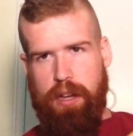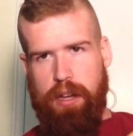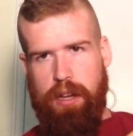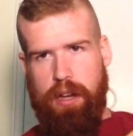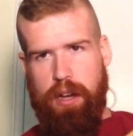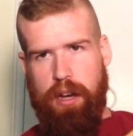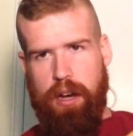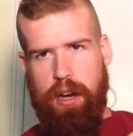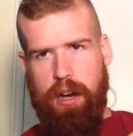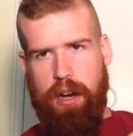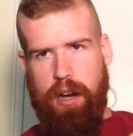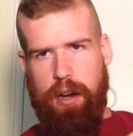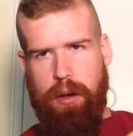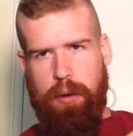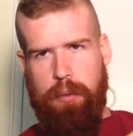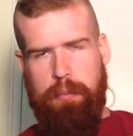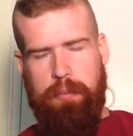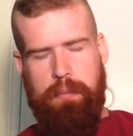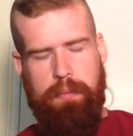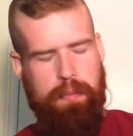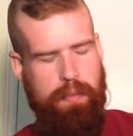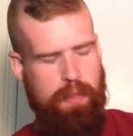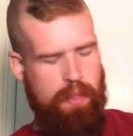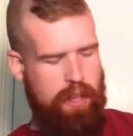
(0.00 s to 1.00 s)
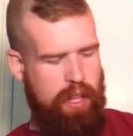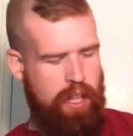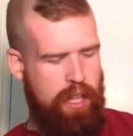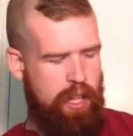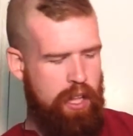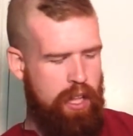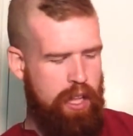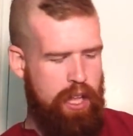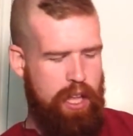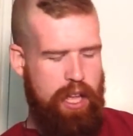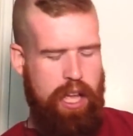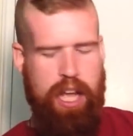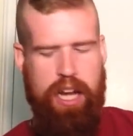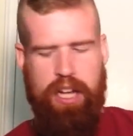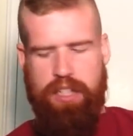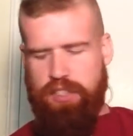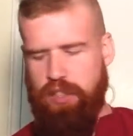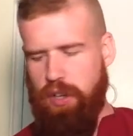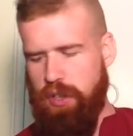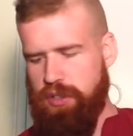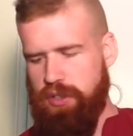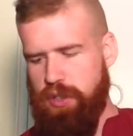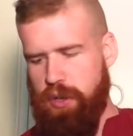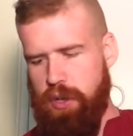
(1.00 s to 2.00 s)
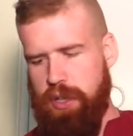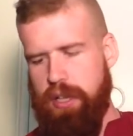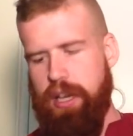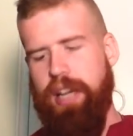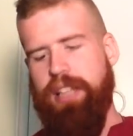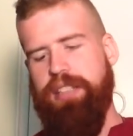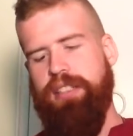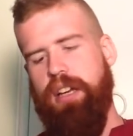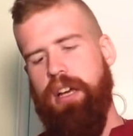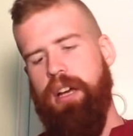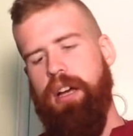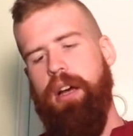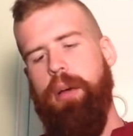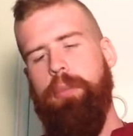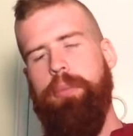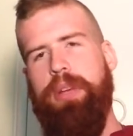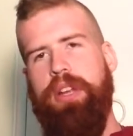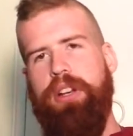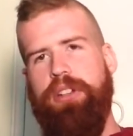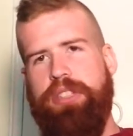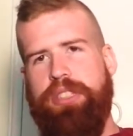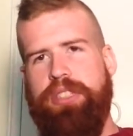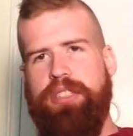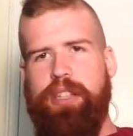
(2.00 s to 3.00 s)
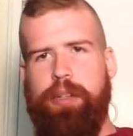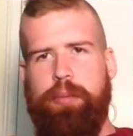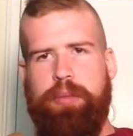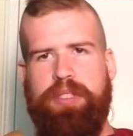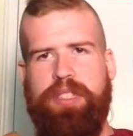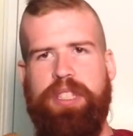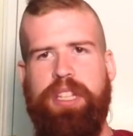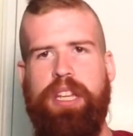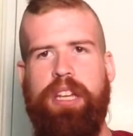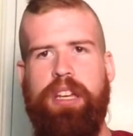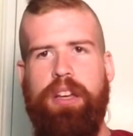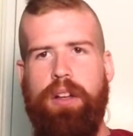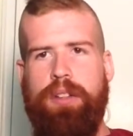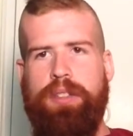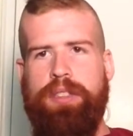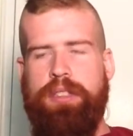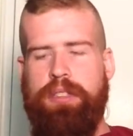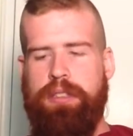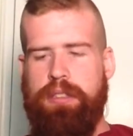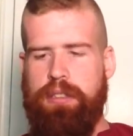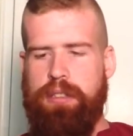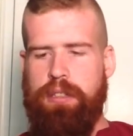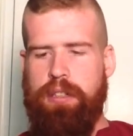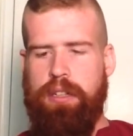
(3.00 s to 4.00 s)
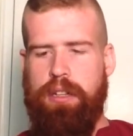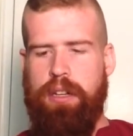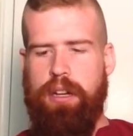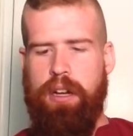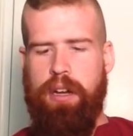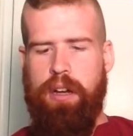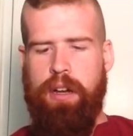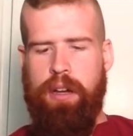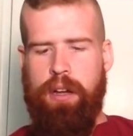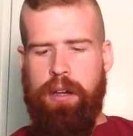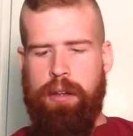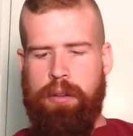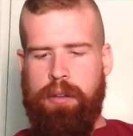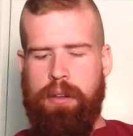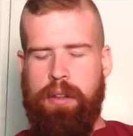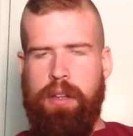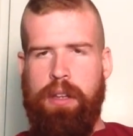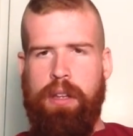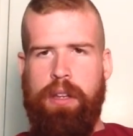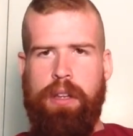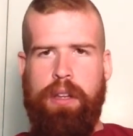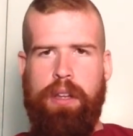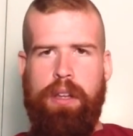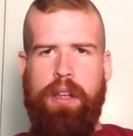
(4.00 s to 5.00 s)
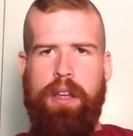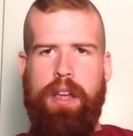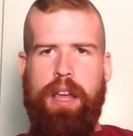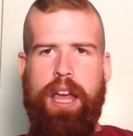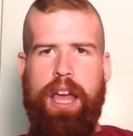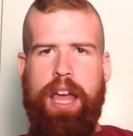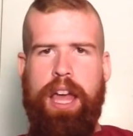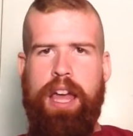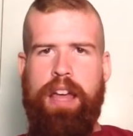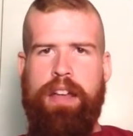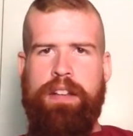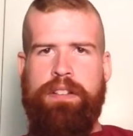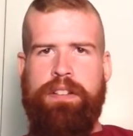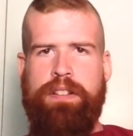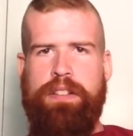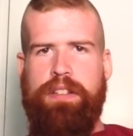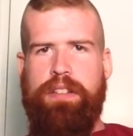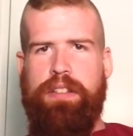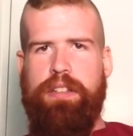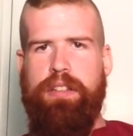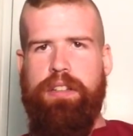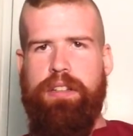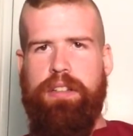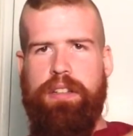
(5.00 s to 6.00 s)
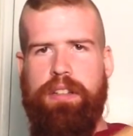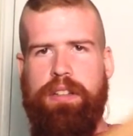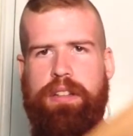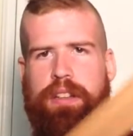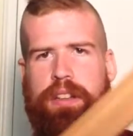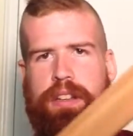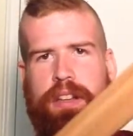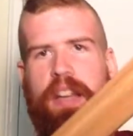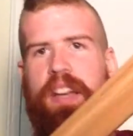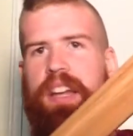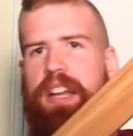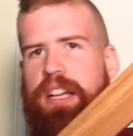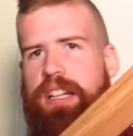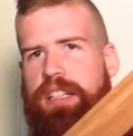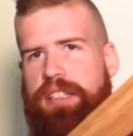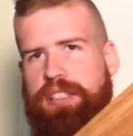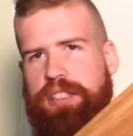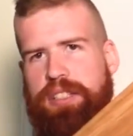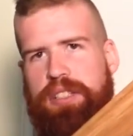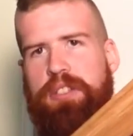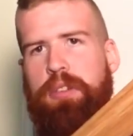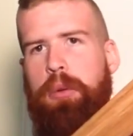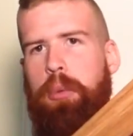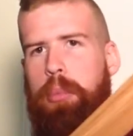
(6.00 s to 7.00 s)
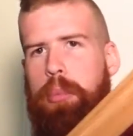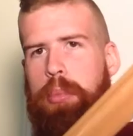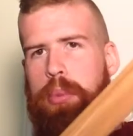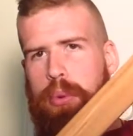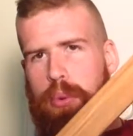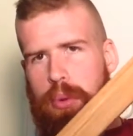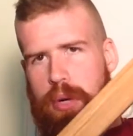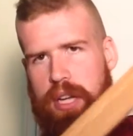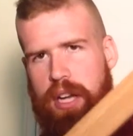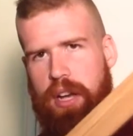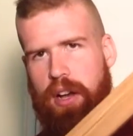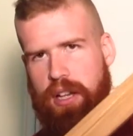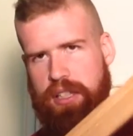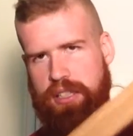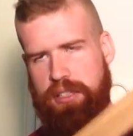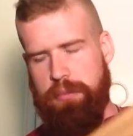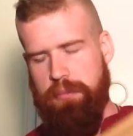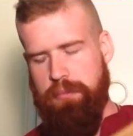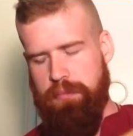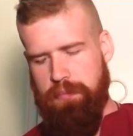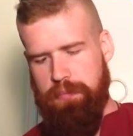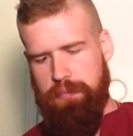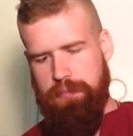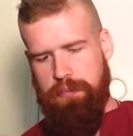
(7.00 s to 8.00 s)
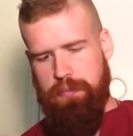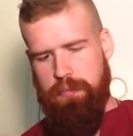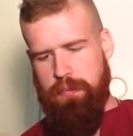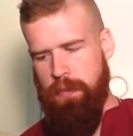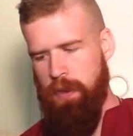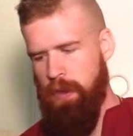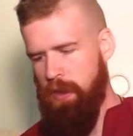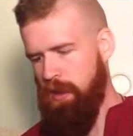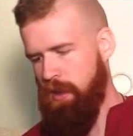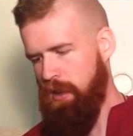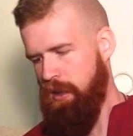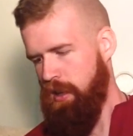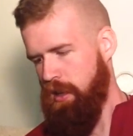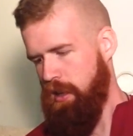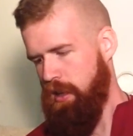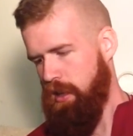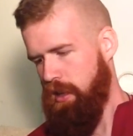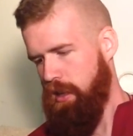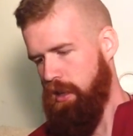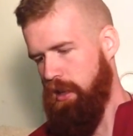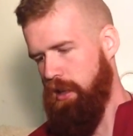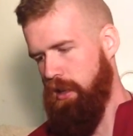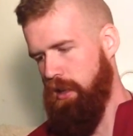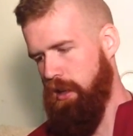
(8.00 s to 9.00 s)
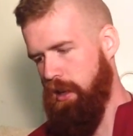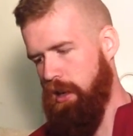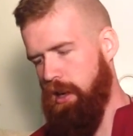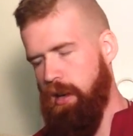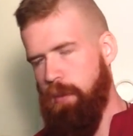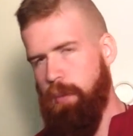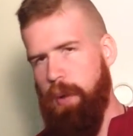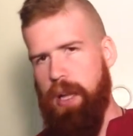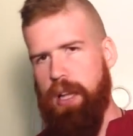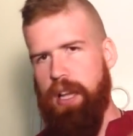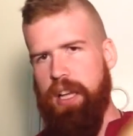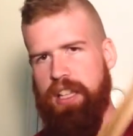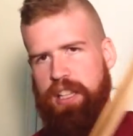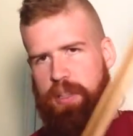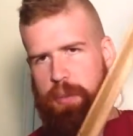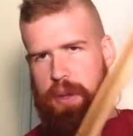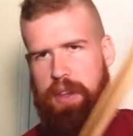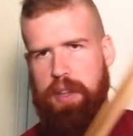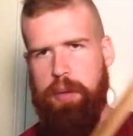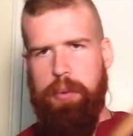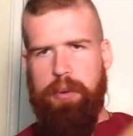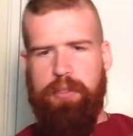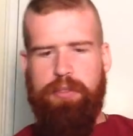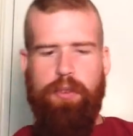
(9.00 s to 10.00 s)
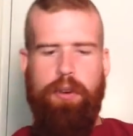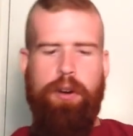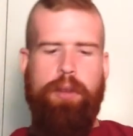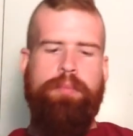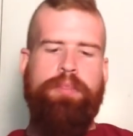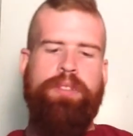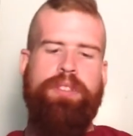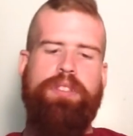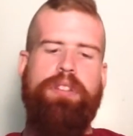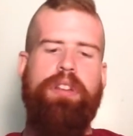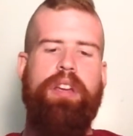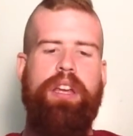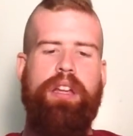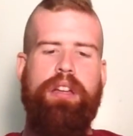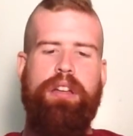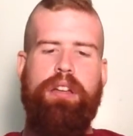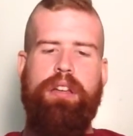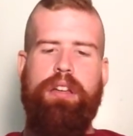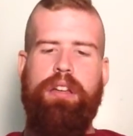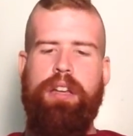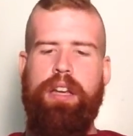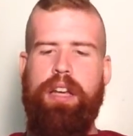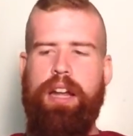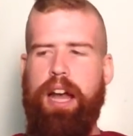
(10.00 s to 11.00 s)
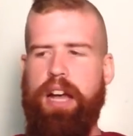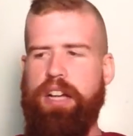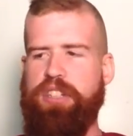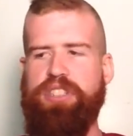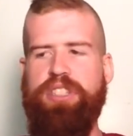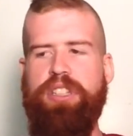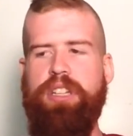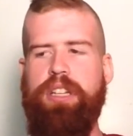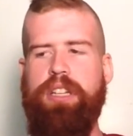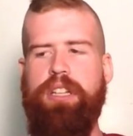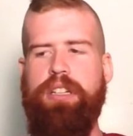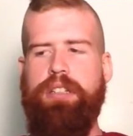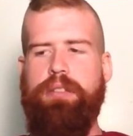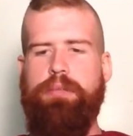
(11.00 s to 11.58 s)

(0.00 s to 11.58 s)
and it has a Peterson Type C hilt, and it is pretty awesome. I like the way that it performs. It actually